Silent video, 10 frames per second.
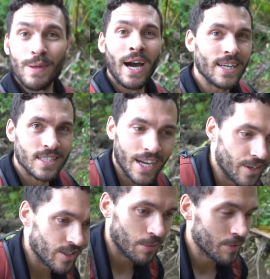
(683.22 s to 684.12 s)
high tide
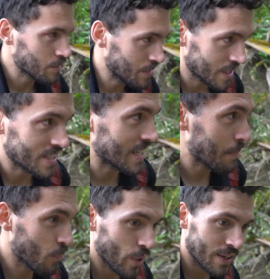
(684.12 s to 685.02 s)
or something, because
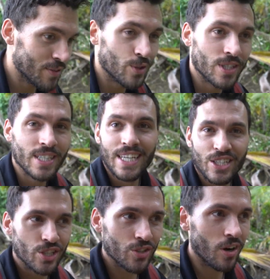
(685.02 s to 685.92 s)
them waves are just getting
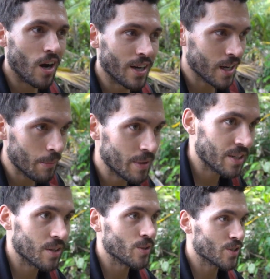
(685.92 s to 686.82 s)
strong and coming in
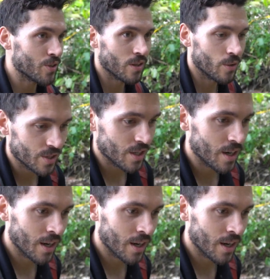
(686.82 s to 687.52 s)
closer and closer.